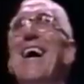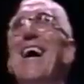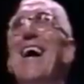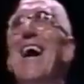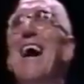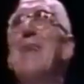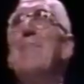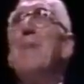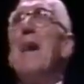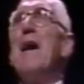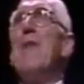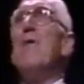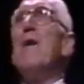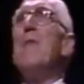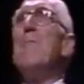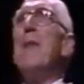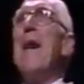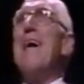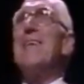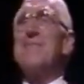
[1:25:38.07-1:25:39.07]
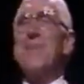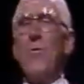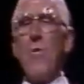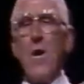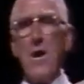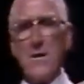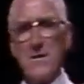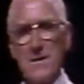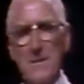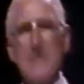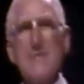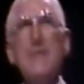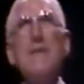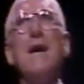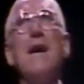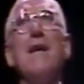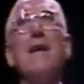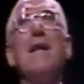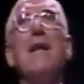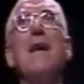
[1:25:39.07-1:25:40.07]
On my way back to Washington
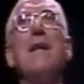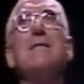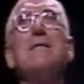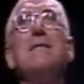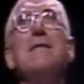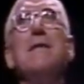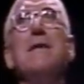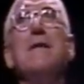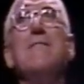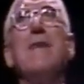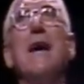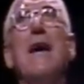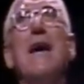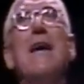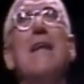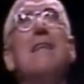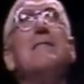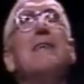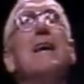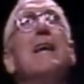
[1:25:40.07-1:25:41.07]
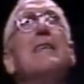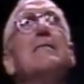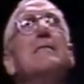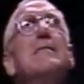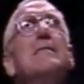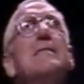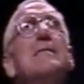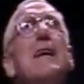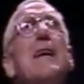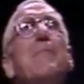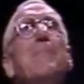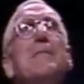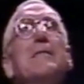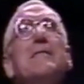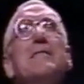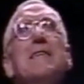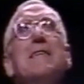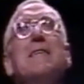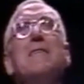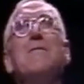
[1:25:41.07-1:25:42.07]
on election eve, I had a chance to stop in
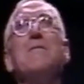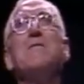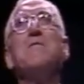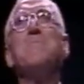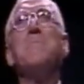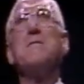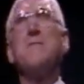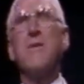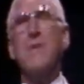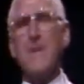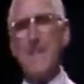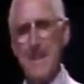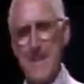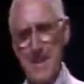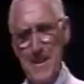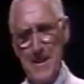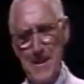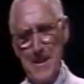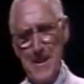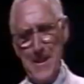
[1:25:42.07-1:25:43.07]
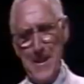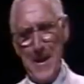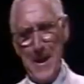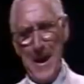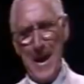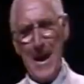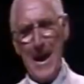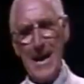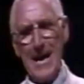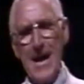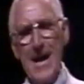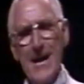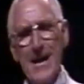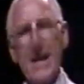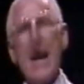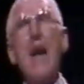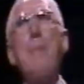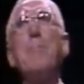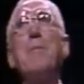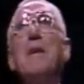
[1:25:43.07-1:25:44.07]
St. Louis, Missouri, and I got a
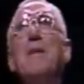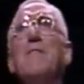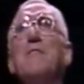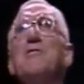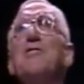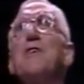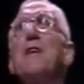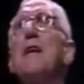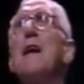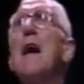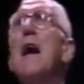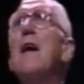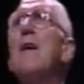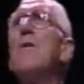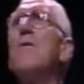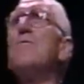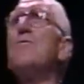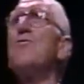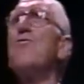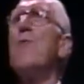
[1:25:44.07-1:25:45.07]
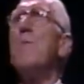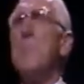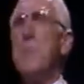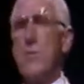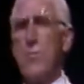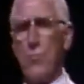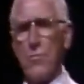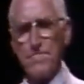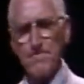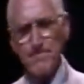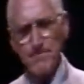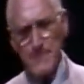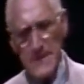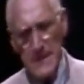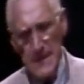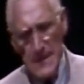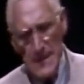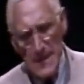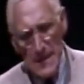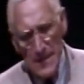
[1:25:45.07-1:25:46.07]
copy of the Chicago Tribune,
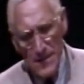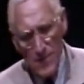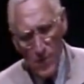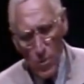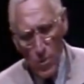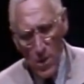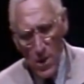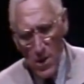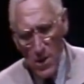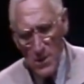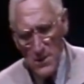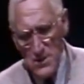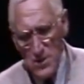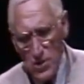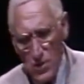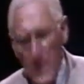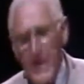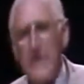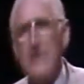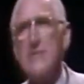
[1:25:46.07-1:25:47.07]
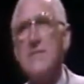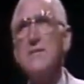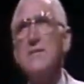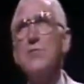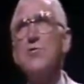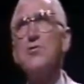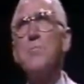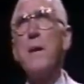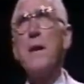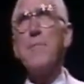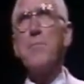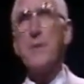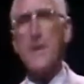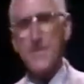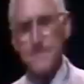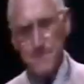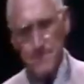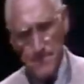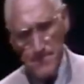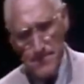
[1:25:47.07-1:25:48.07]
the world's greatest newspaper,
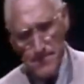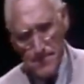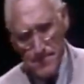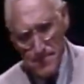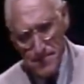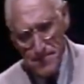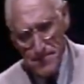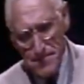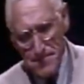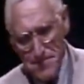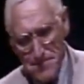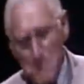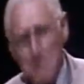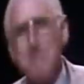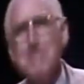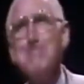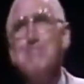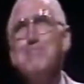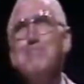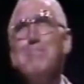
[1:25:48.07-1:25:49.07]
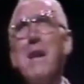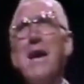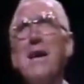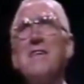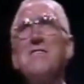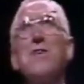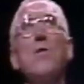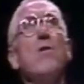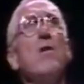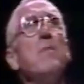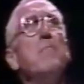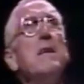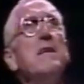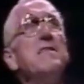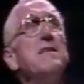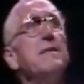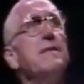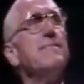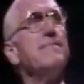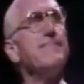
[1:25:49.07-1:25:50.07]
by its own admission.